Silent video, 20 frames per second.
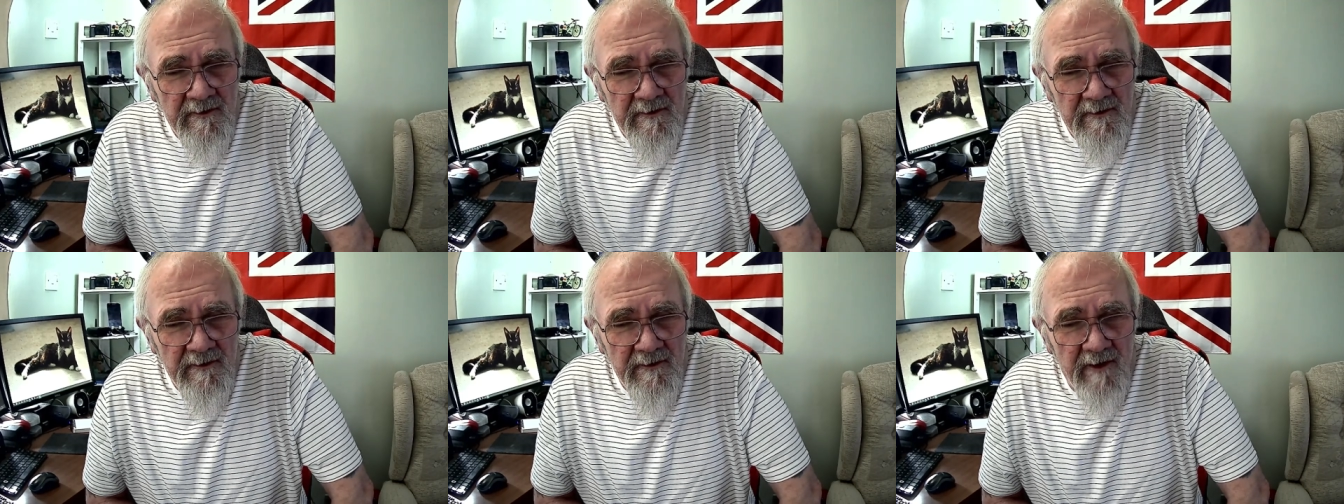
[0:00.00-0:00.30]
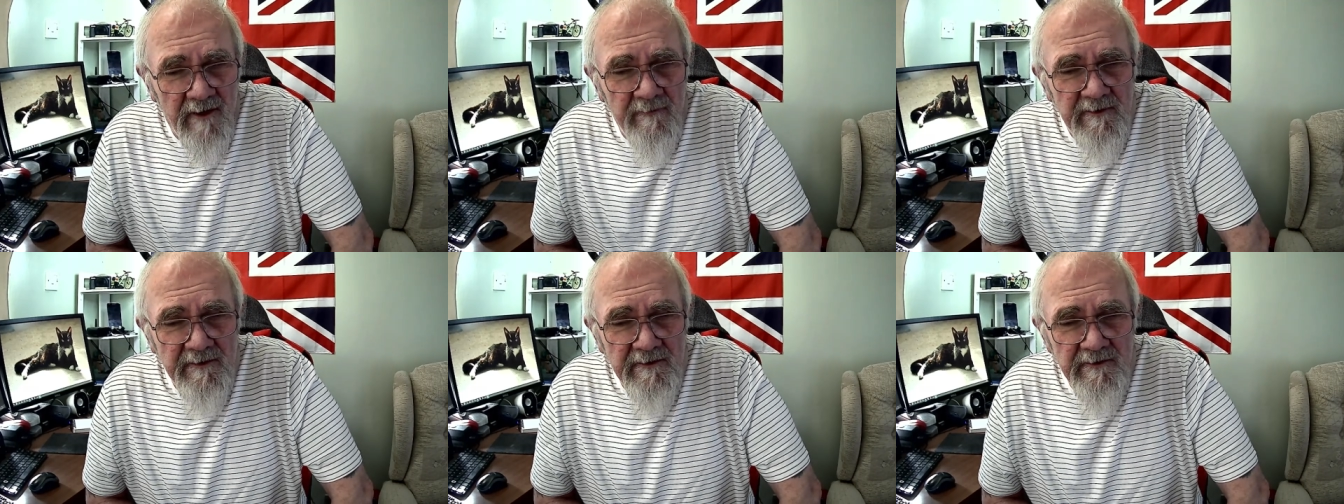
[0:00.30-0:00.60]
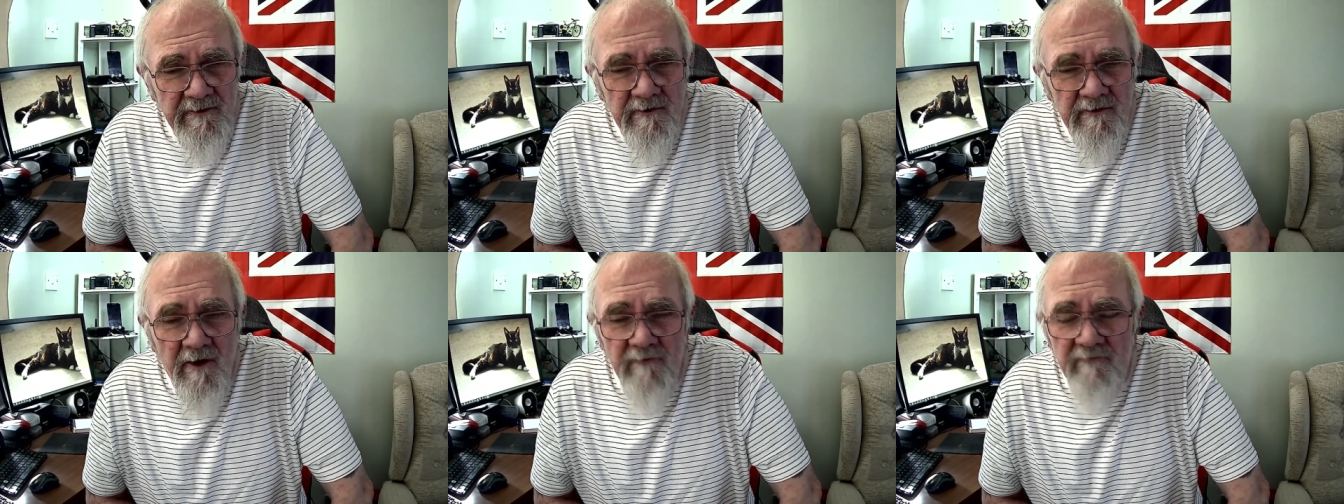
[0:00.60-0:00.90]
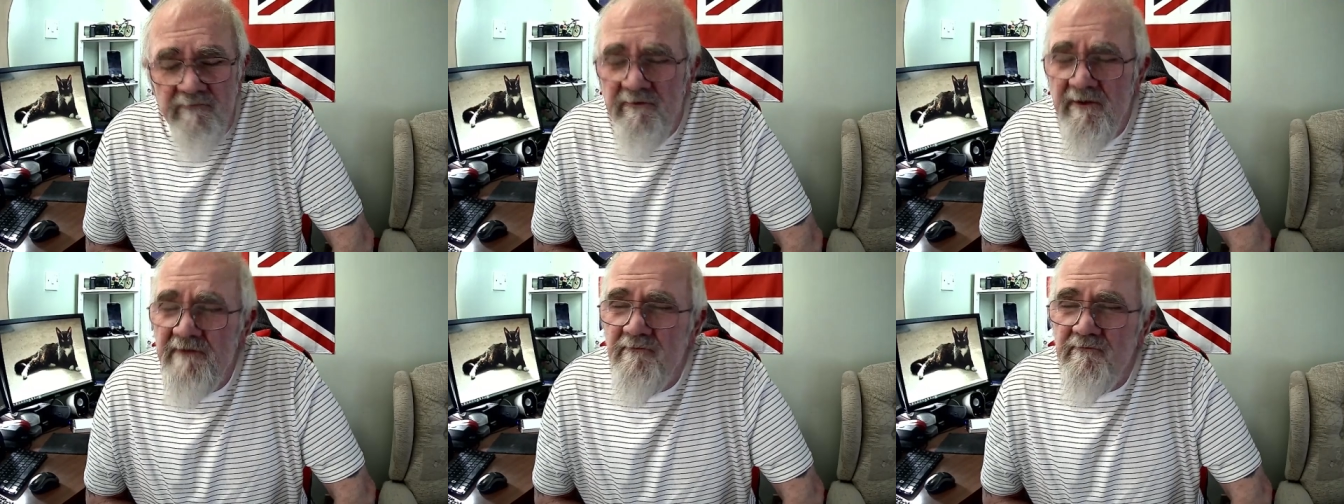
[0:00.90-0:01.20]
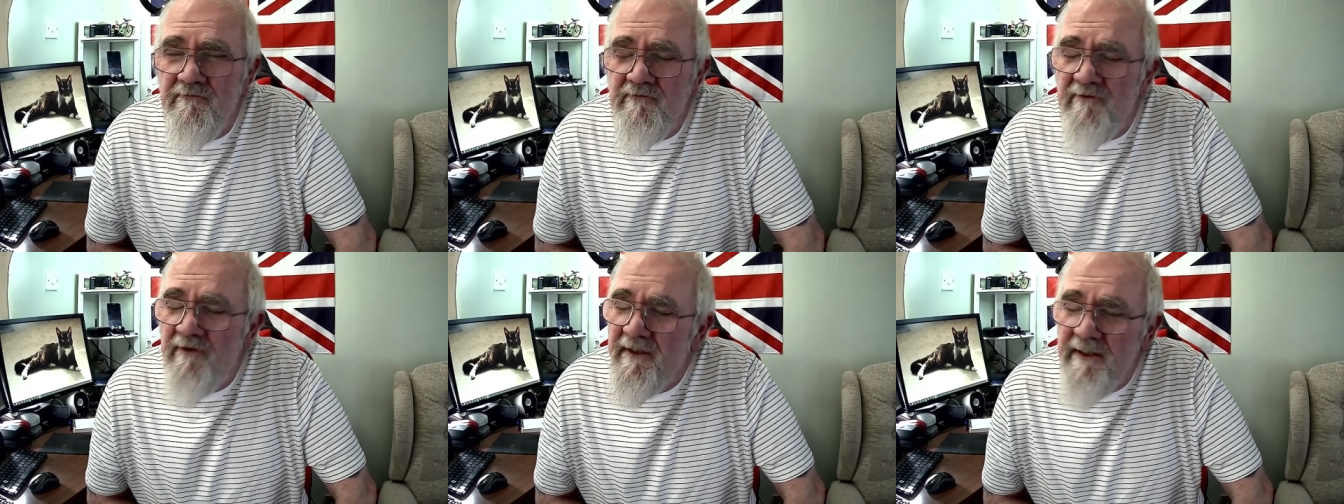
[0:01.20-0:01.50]
I mean, you got
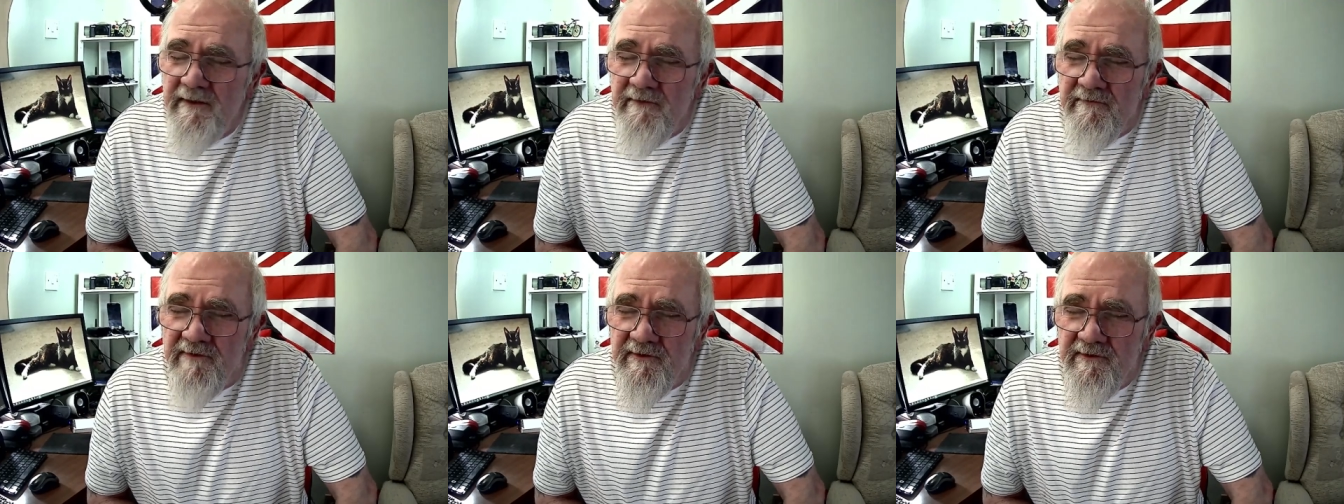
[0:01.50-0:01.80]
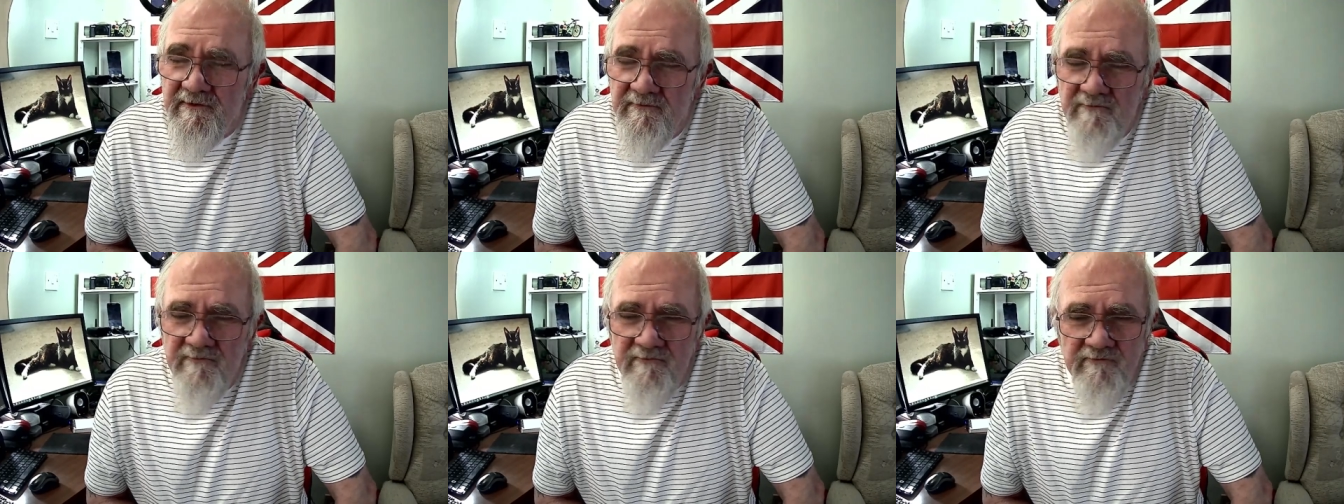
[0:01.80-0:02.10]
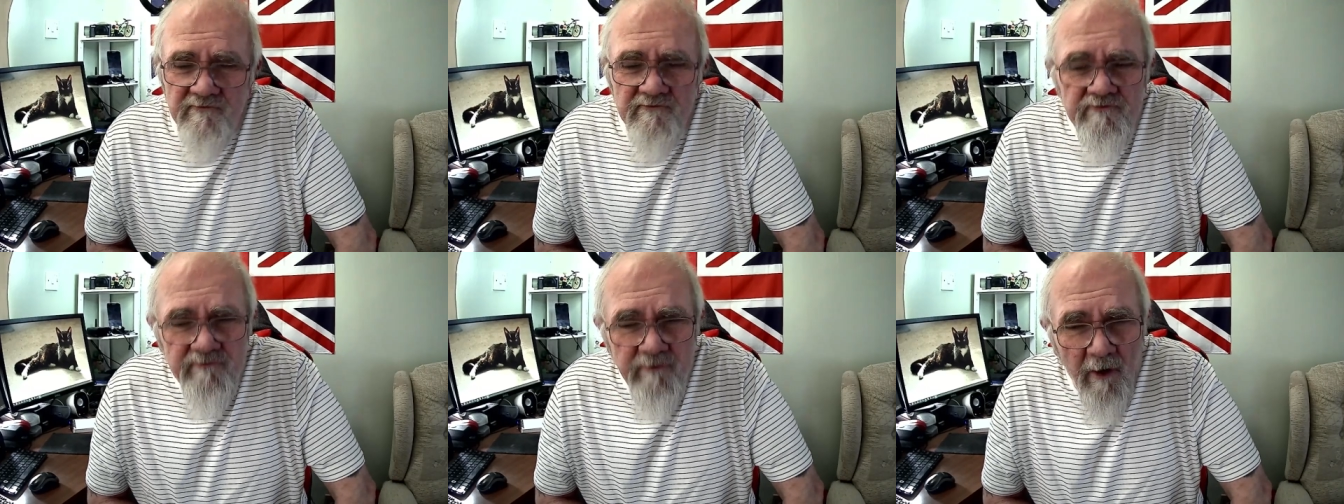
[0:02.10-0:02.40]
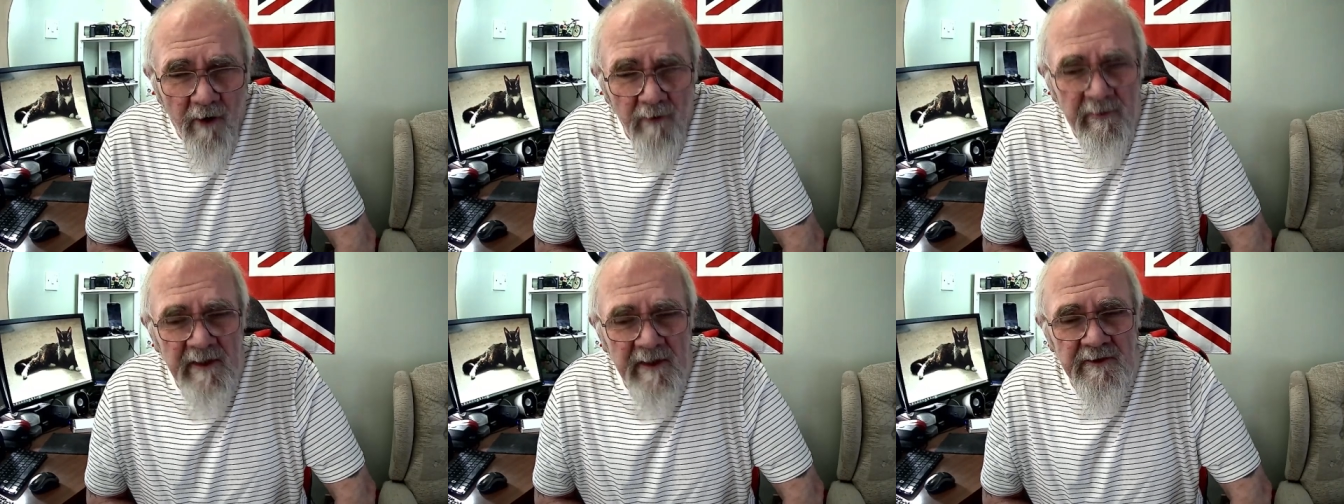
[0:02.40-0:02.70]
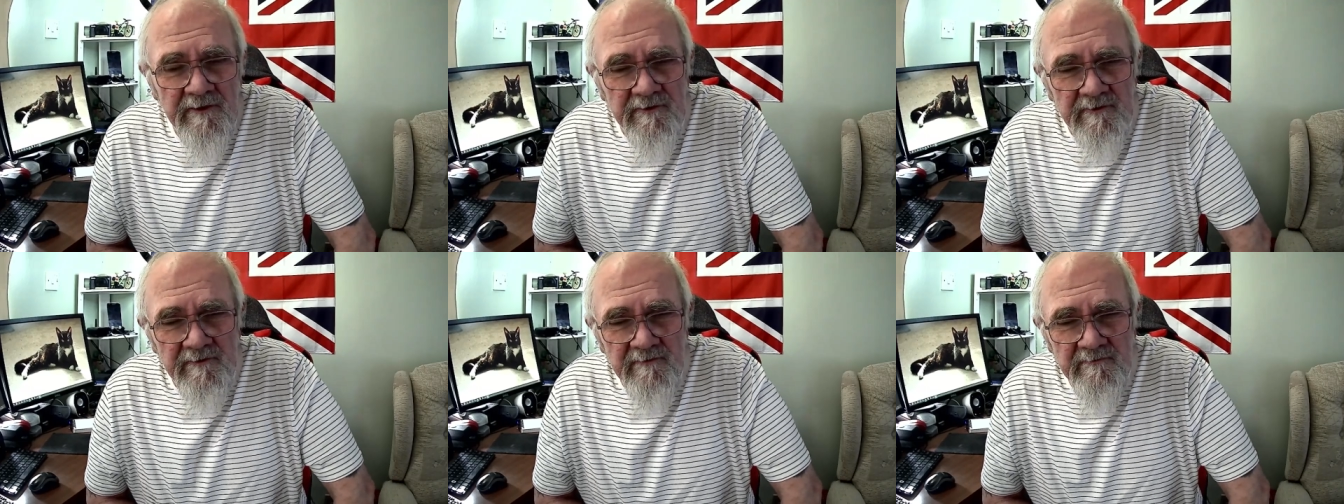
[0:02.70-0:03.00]
Reeves robbing